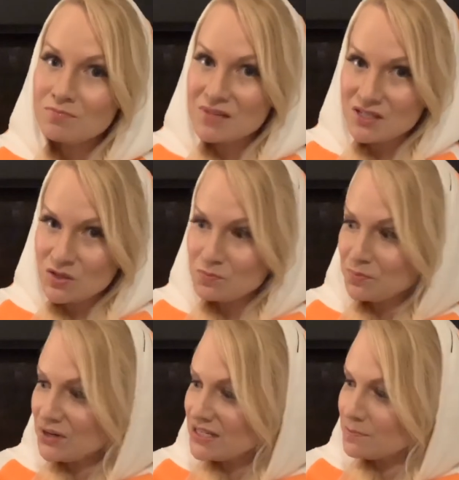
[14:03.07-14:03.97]
Mrs.
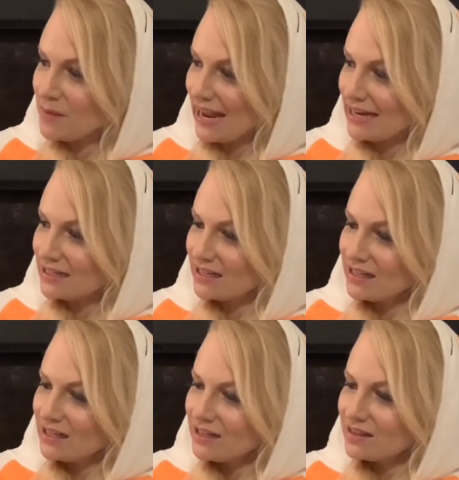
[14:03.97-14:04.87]
Brisbane,
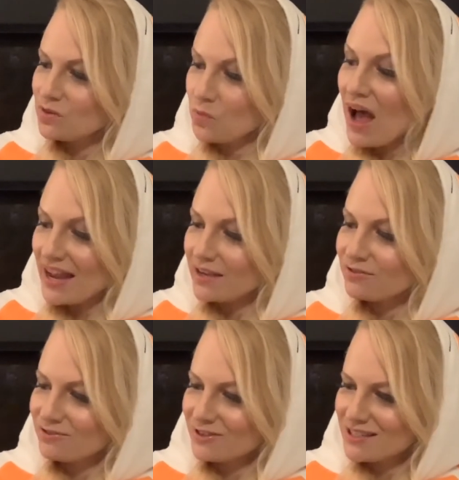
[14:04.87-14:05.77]
the
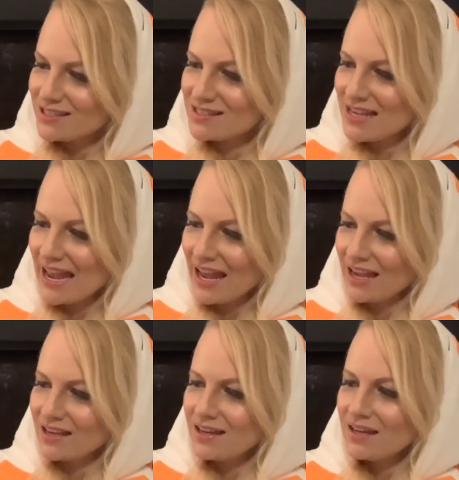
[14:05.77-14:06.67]
wife,
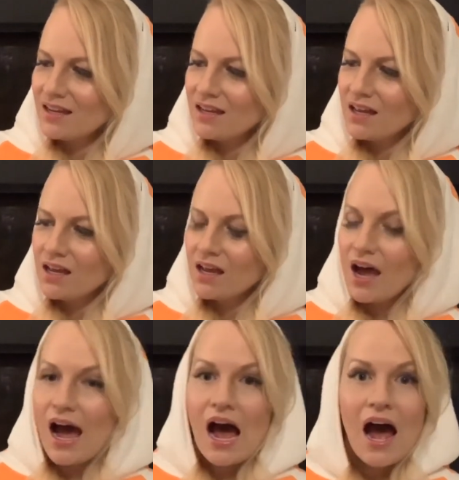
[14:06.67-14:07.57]
say,
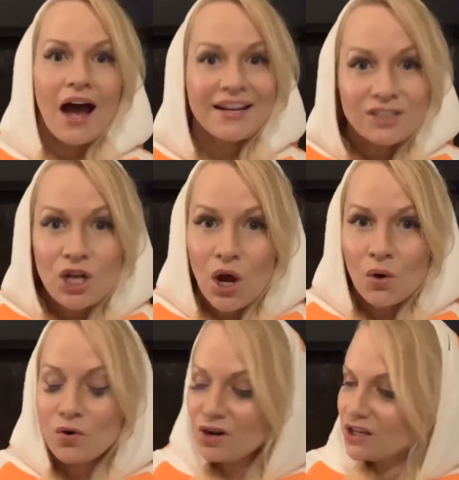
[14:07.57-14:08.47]
I
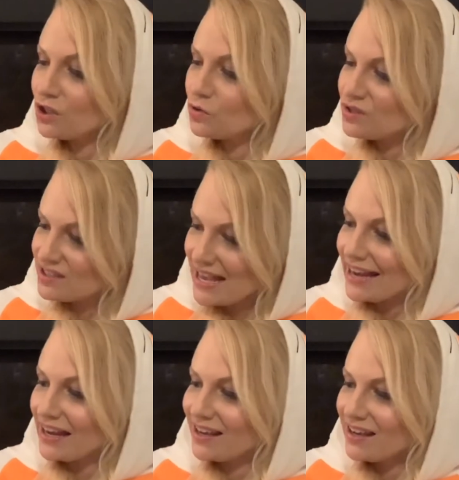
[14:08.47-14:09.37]
know you
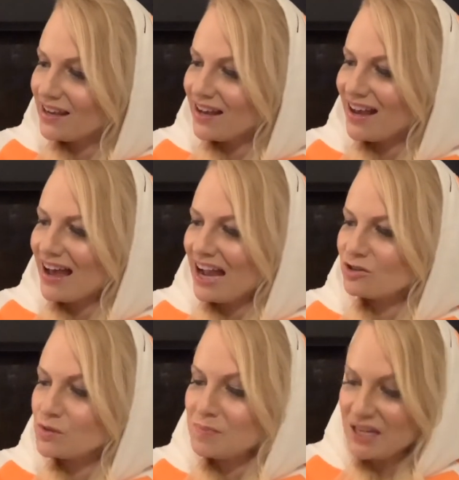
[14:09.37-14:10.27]
think I
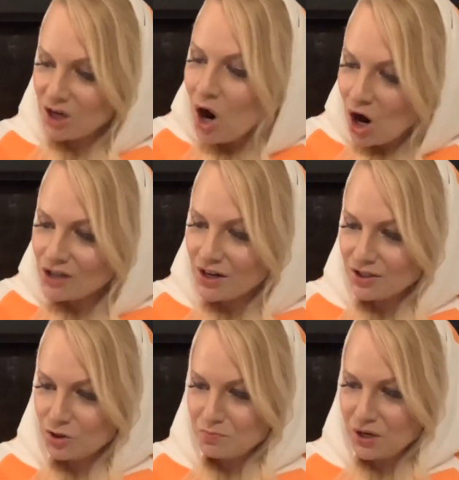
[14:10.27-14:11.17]
was being hard
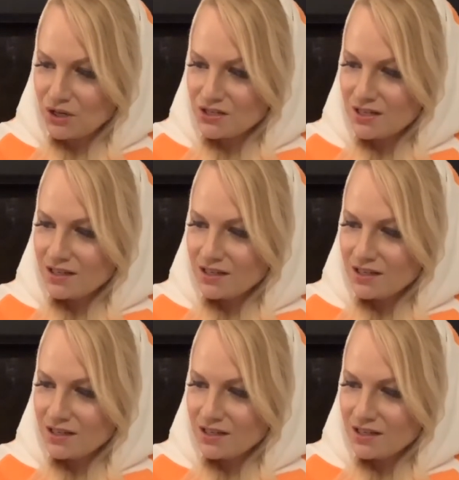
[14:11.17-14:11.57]
on you, Bert,